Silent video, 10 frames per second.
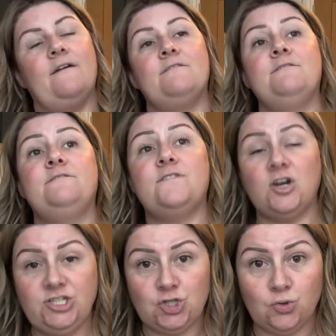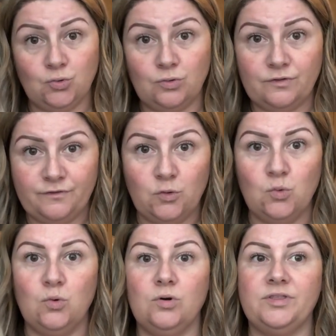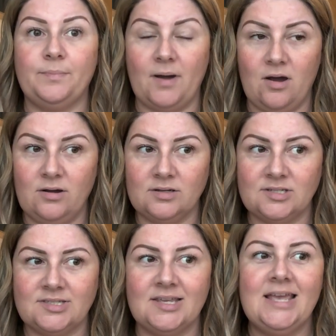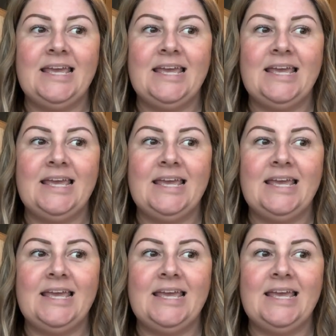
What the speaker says: vital for the parks.